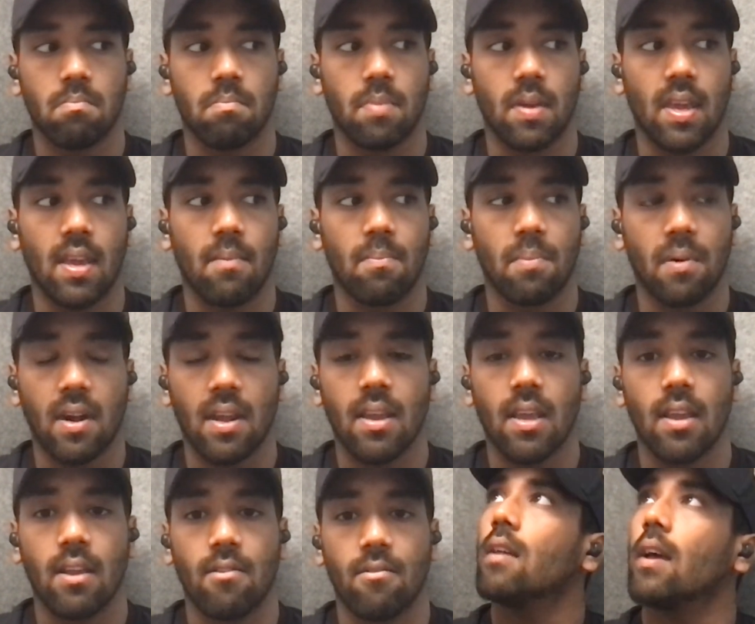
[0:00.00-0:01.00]
be
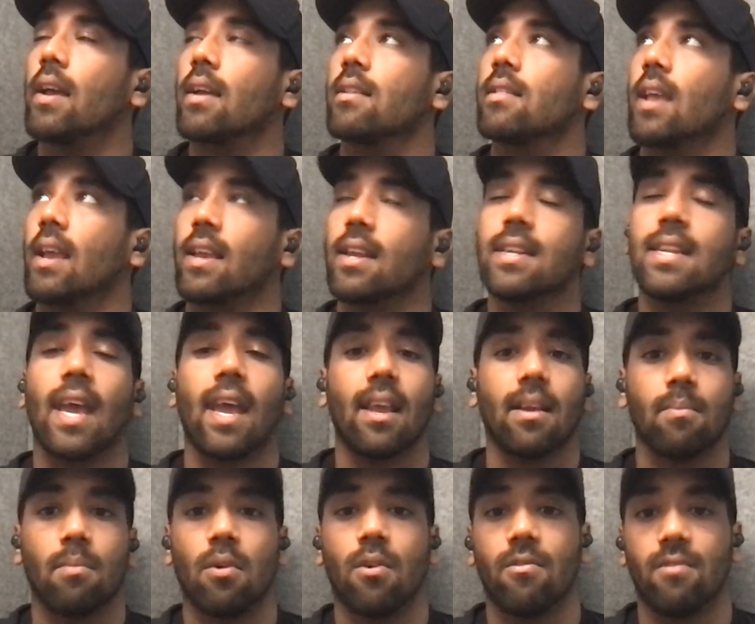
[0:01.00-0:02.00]
pretty like they can
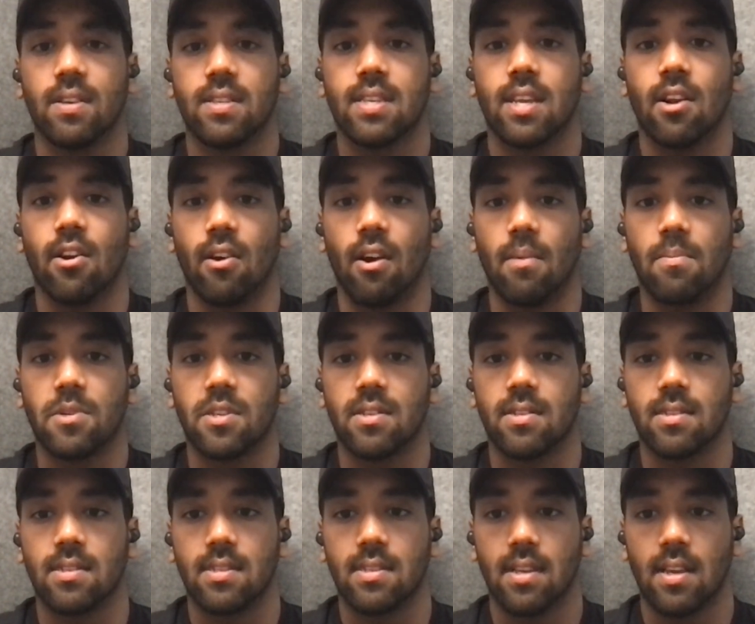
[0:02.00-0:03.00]
take more riskier
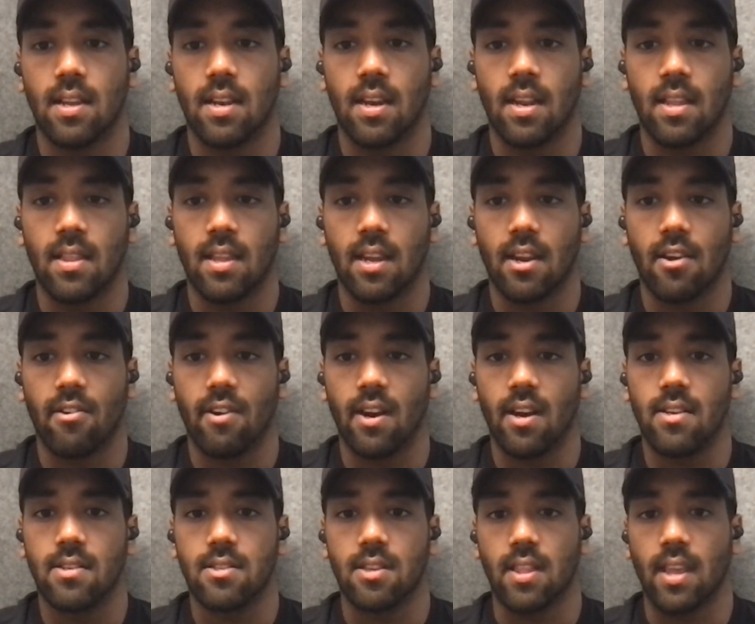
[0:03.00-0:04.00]
options in their
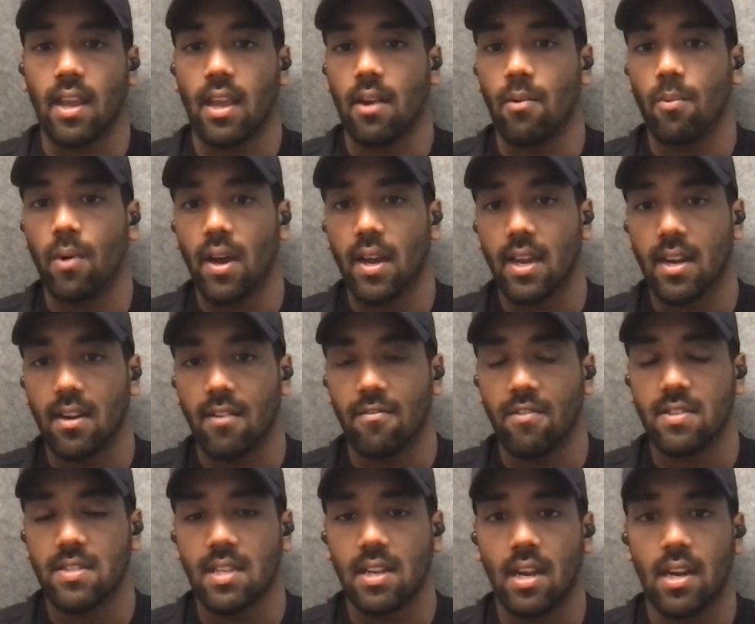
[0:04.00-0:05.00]
career. So they can work at
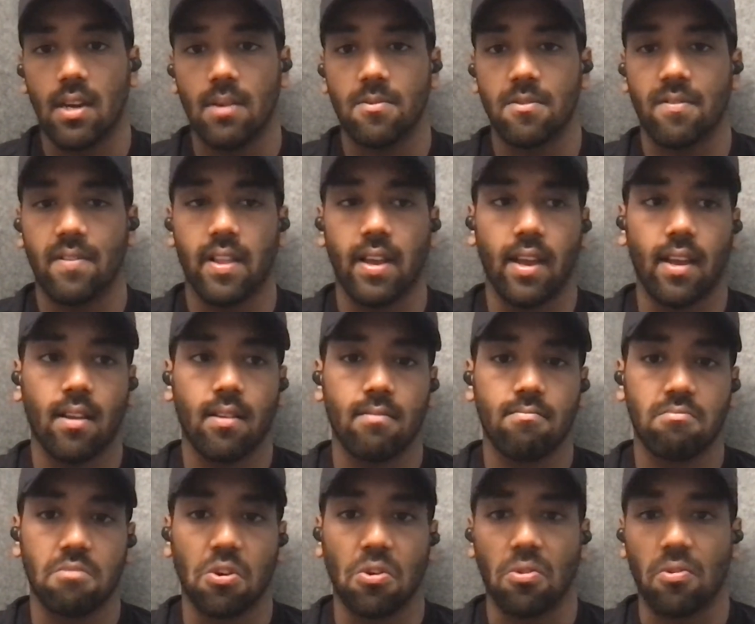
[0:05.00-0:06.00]
different startups for like
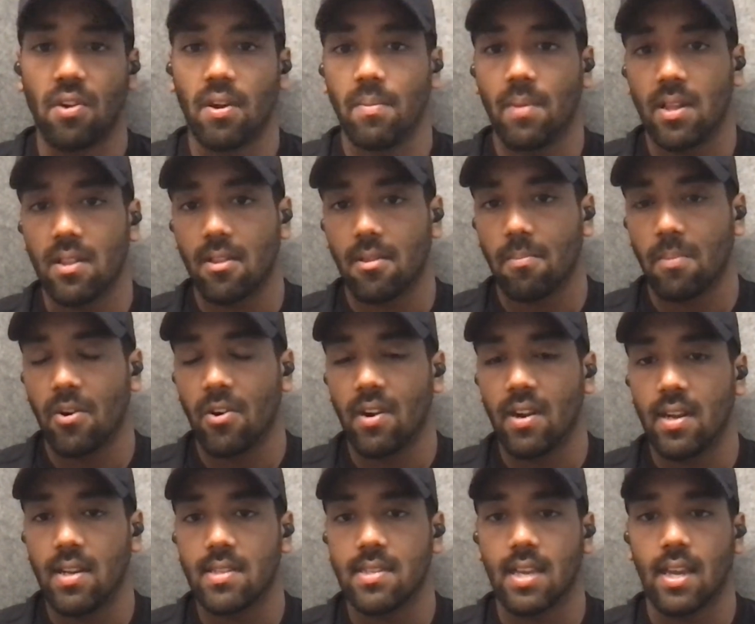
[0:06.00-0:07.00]
2-3 month
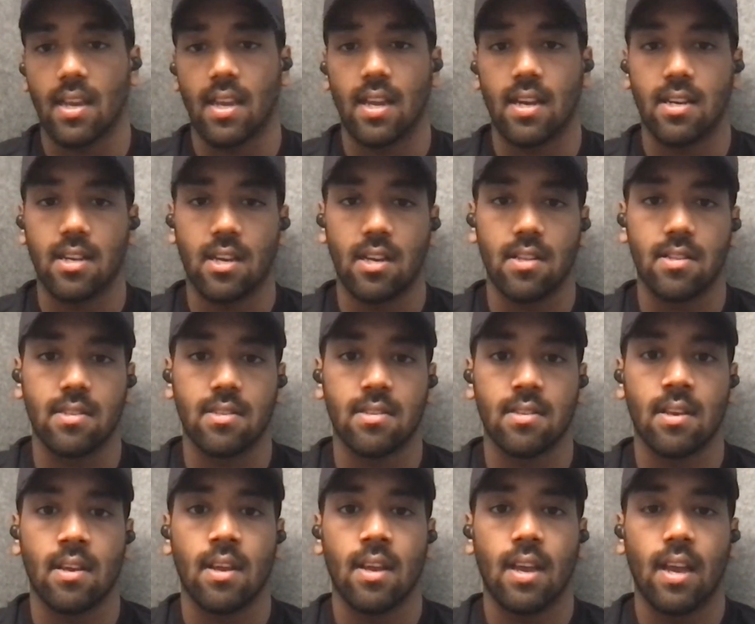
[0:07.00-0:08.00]
periods, like intern
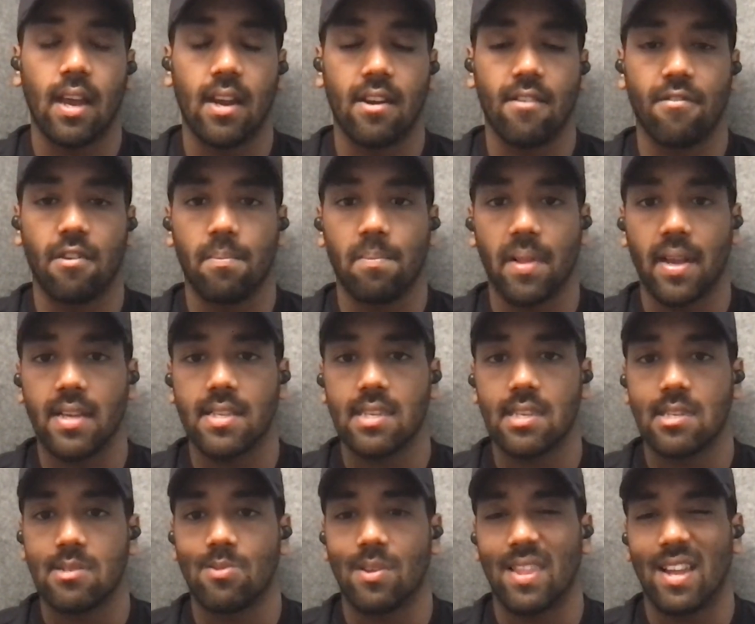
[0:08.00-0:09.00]
at different
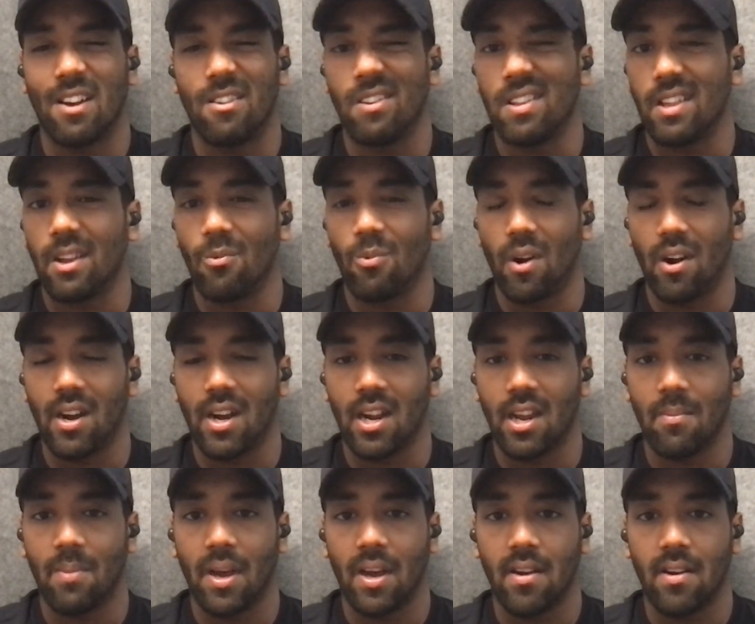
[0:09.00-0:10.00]
places without really
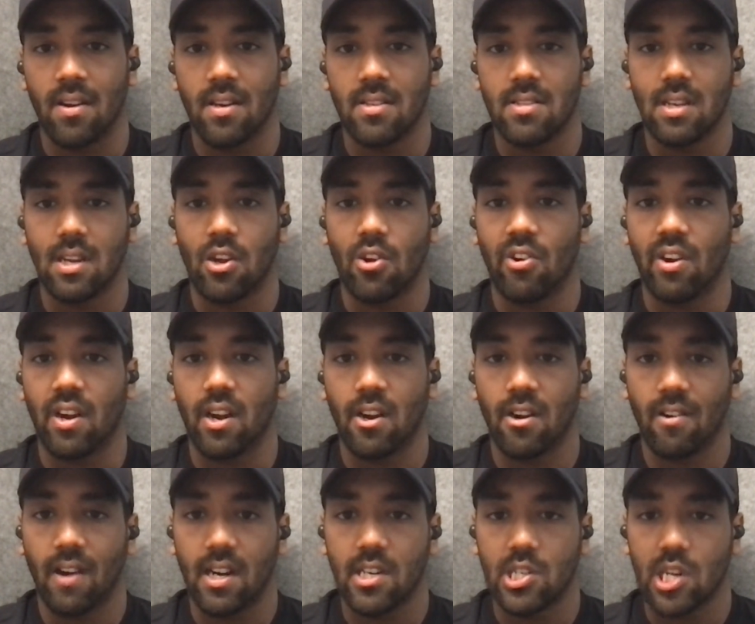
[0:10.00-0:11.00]
worrying about securing a
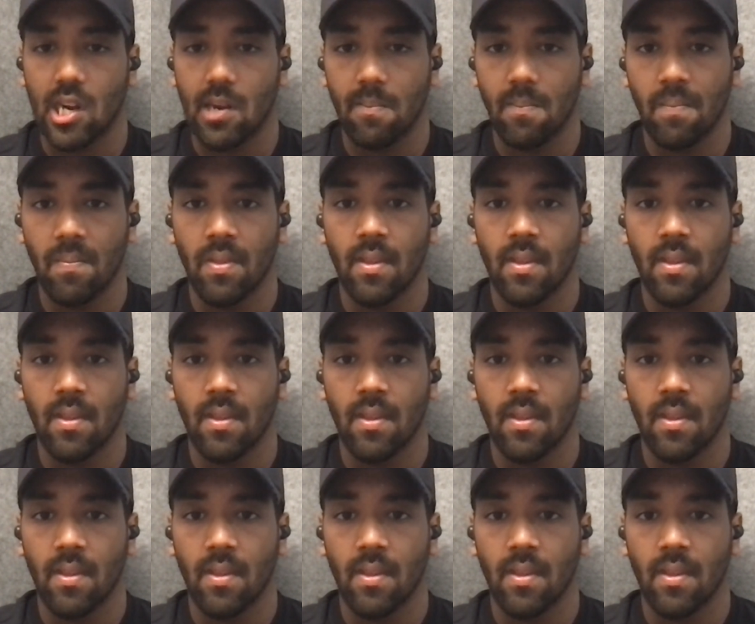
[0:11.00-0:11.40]
grad job.